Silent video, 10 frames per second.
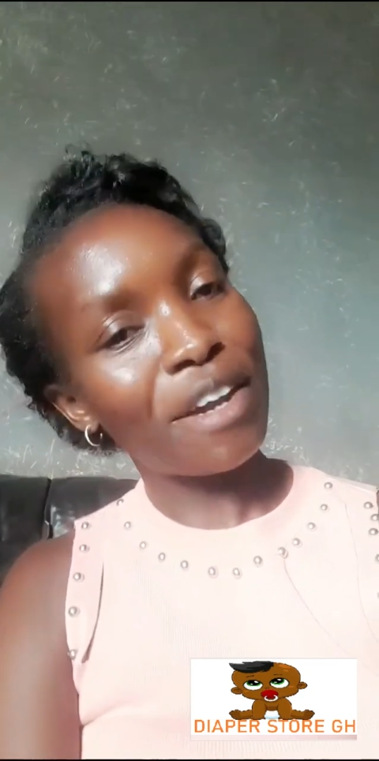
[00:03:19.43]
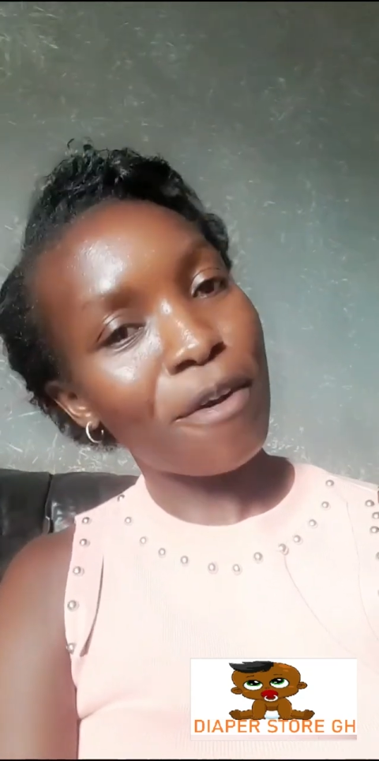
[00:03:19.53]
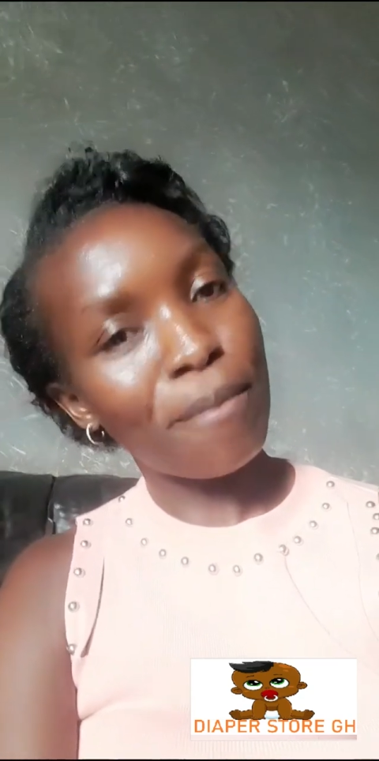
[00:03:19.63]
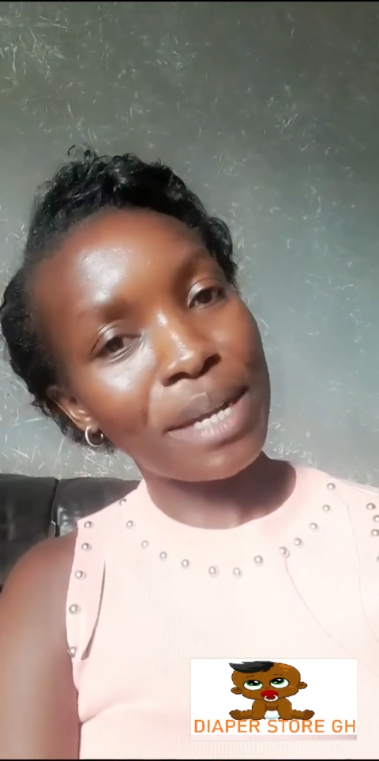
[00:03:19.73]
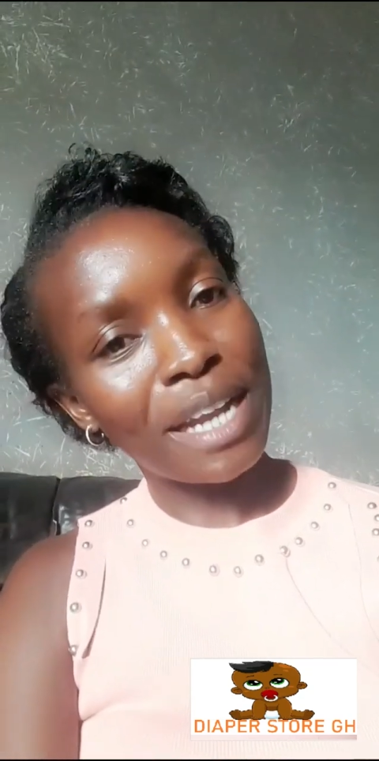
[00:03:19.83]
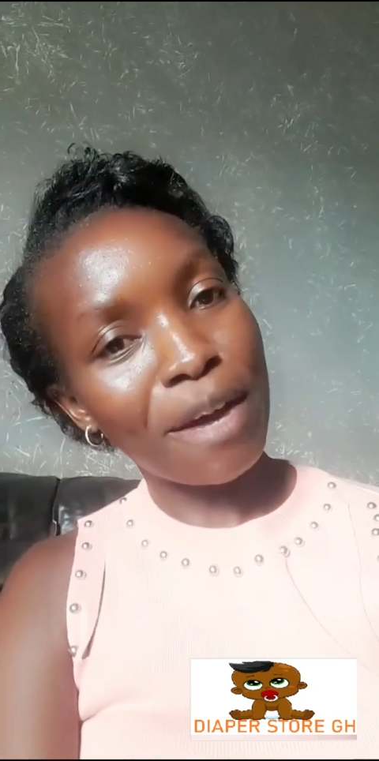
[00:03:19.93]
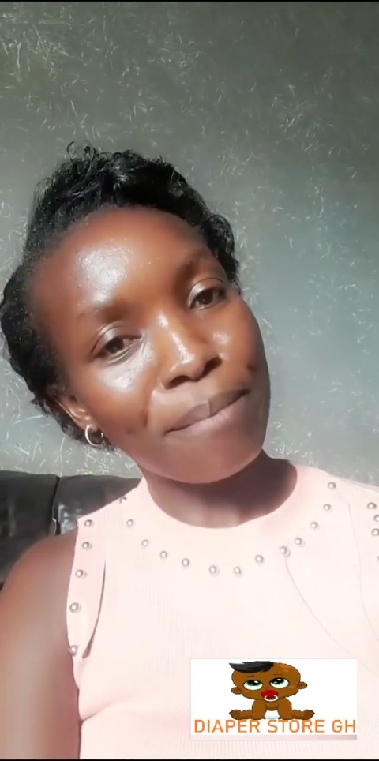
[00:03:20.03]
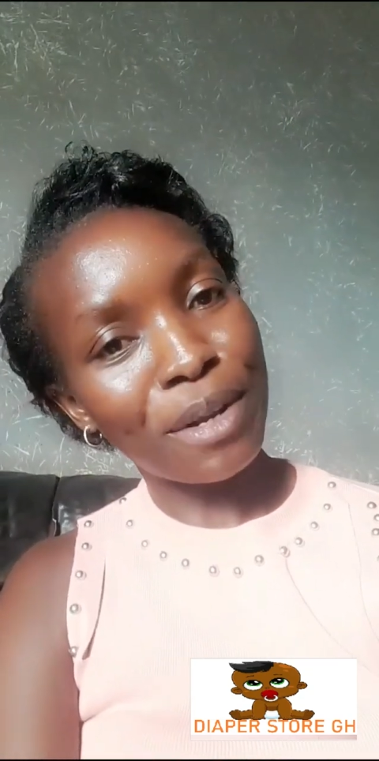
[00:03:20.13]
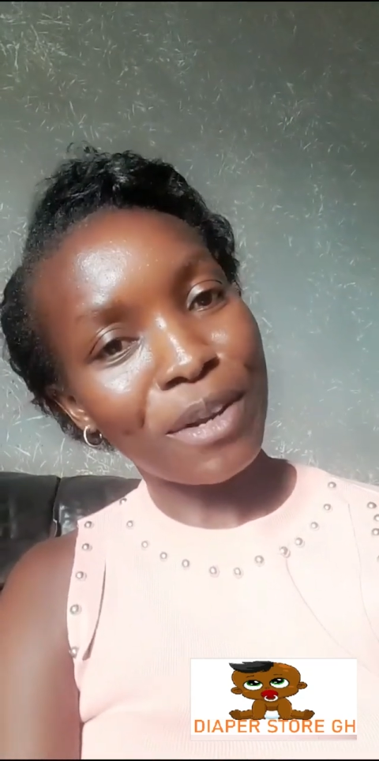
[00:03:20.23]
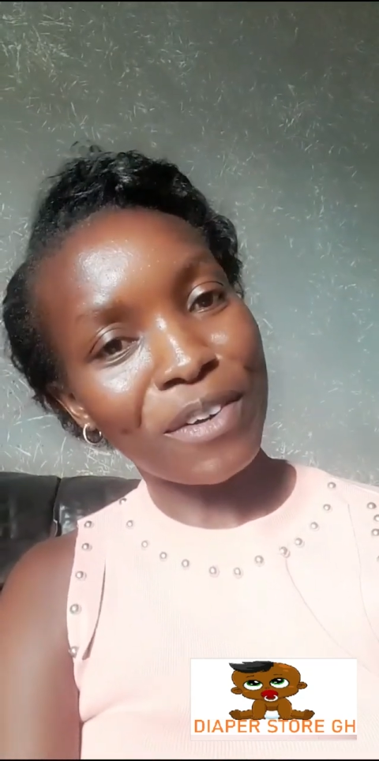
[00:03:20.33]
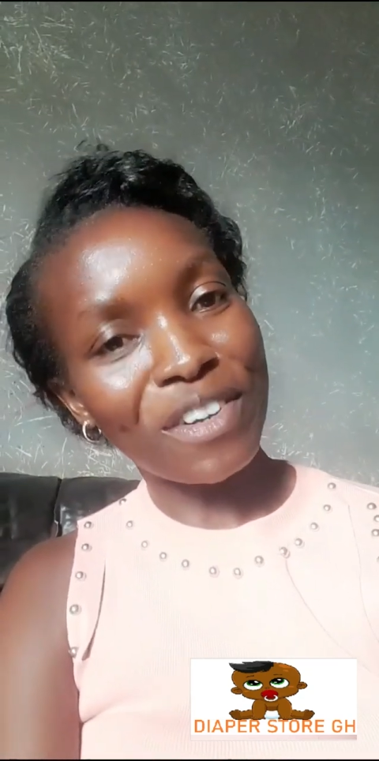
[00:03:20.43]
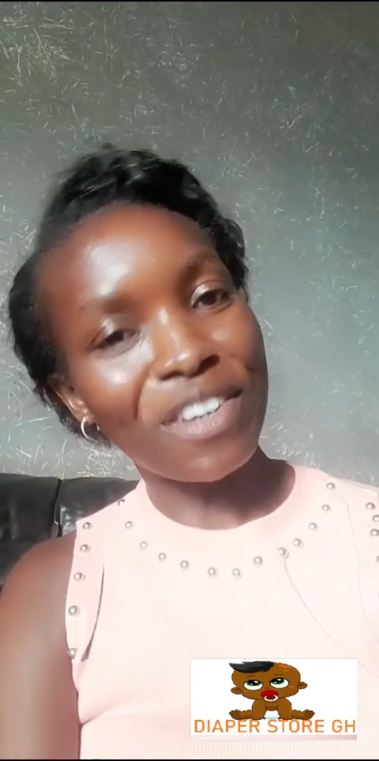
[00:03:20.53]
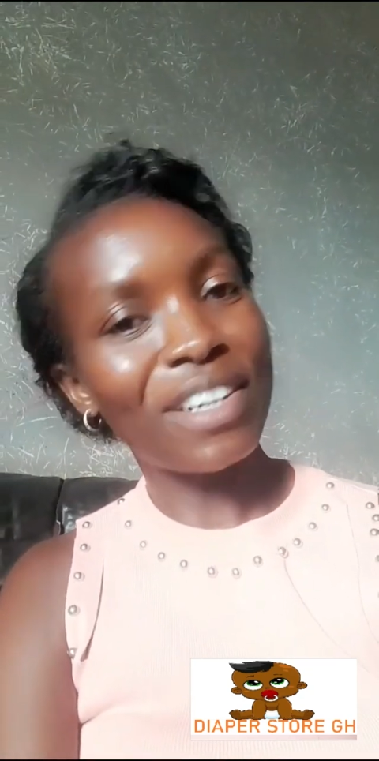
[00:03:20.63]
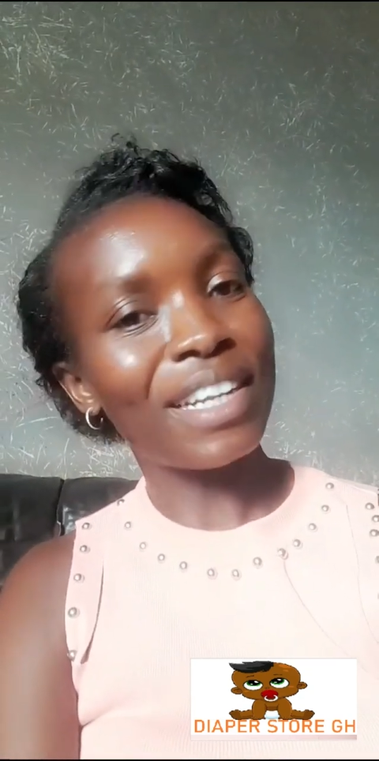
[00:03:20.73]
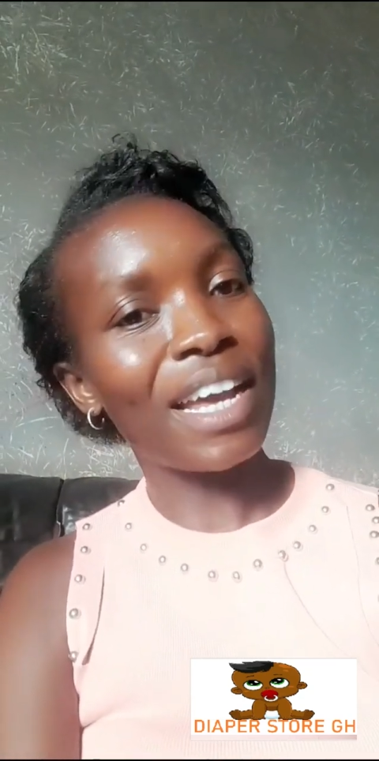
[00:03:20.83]
a comment down below
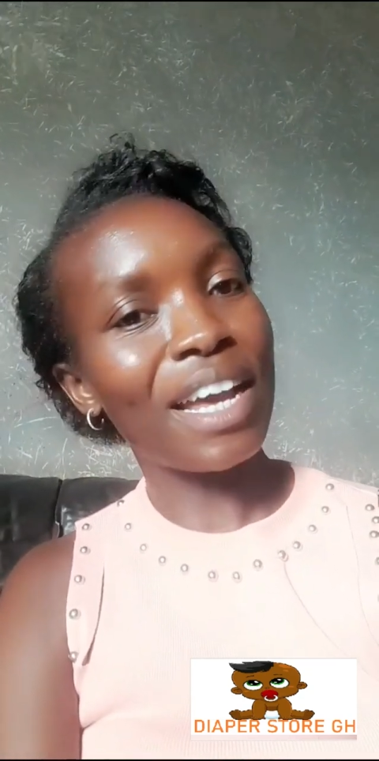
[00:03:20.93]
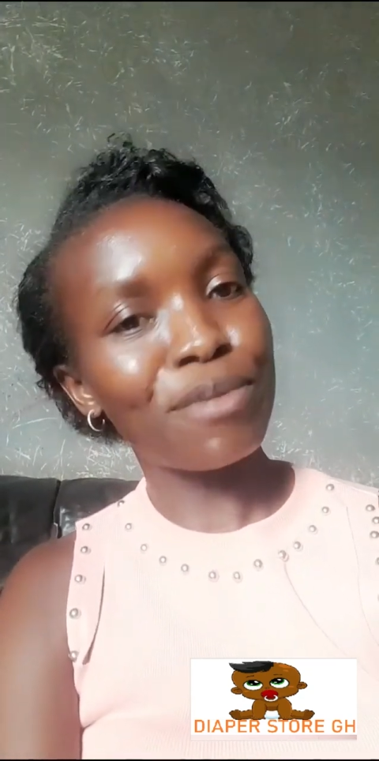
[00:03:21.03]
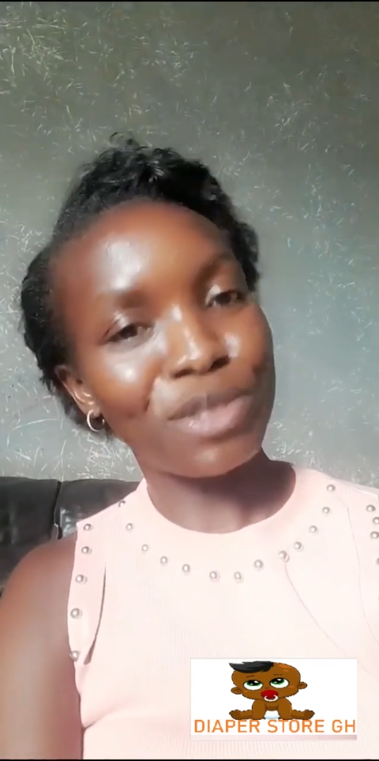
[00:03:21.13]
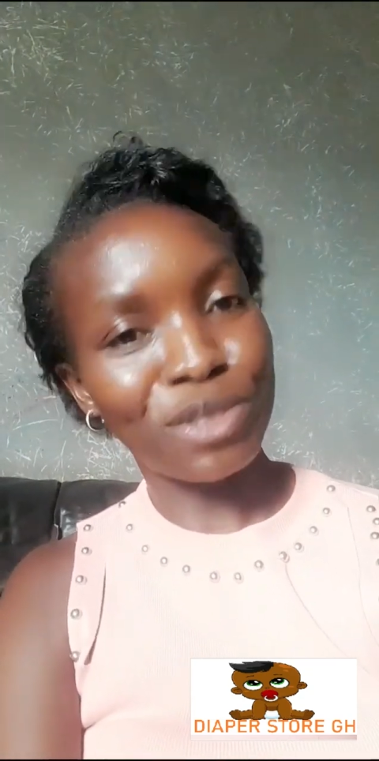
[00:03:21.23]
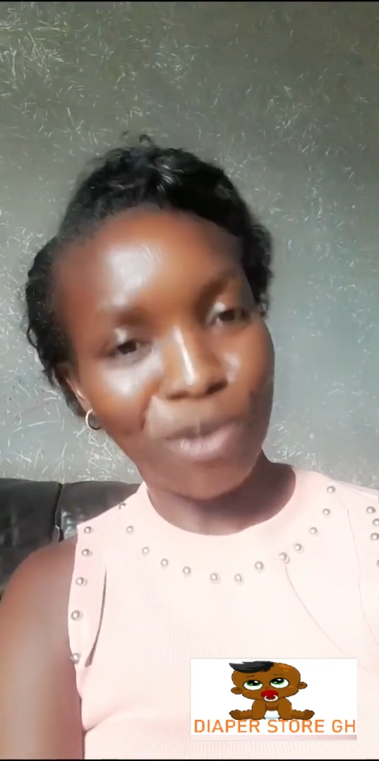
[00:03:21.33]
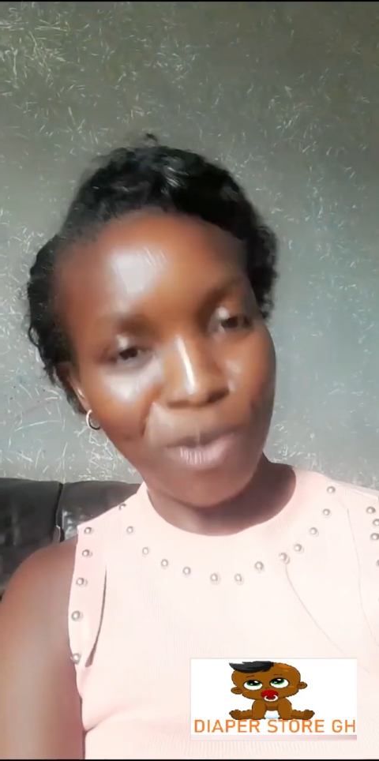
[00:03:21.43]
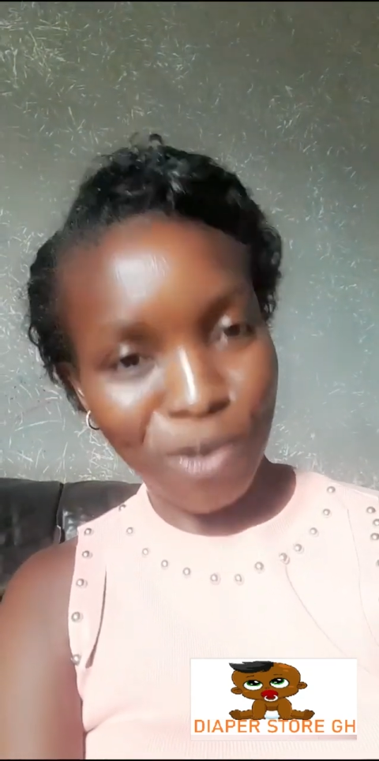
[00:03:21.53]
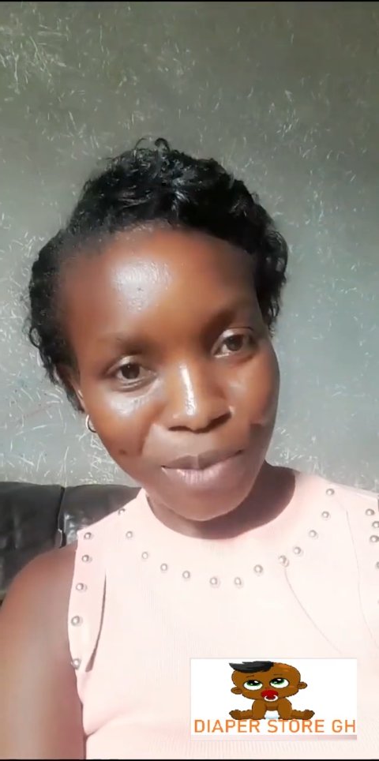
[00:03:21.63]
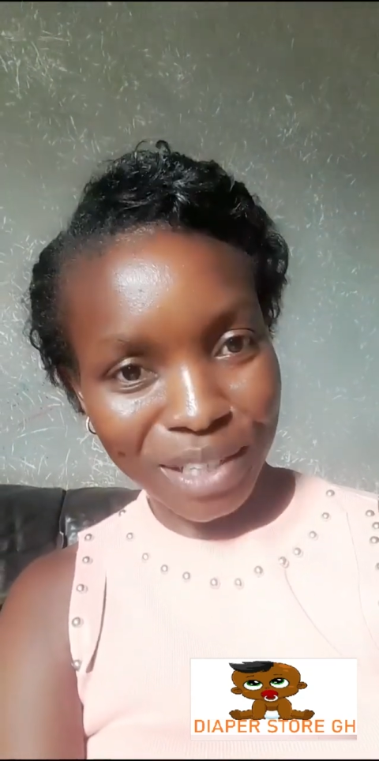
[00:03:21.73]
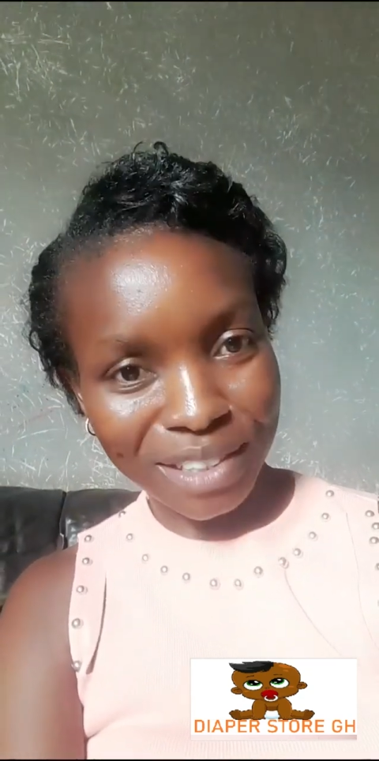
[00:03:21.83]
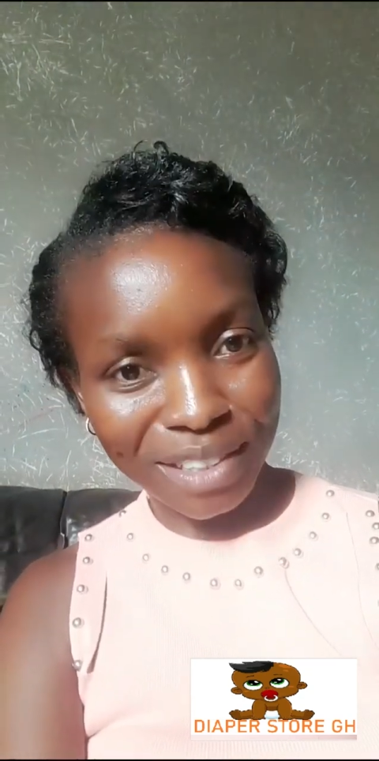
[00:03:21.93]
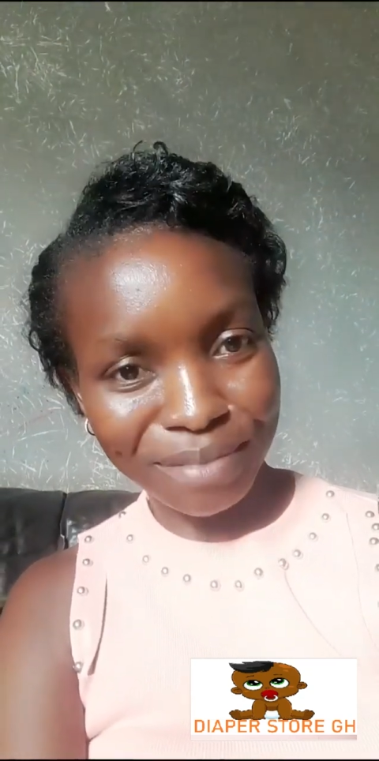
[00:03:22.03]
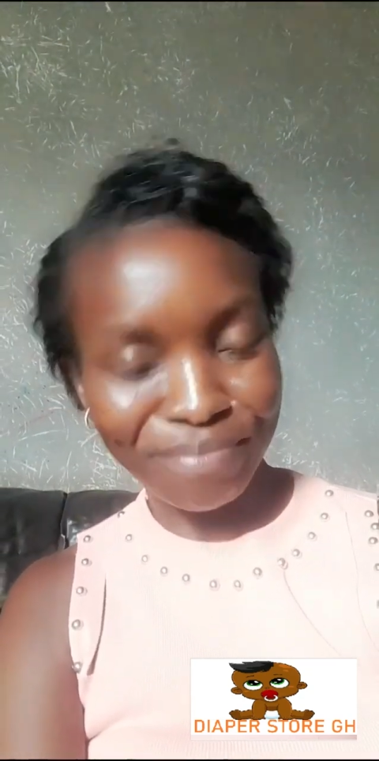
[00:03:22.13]
on how it's going.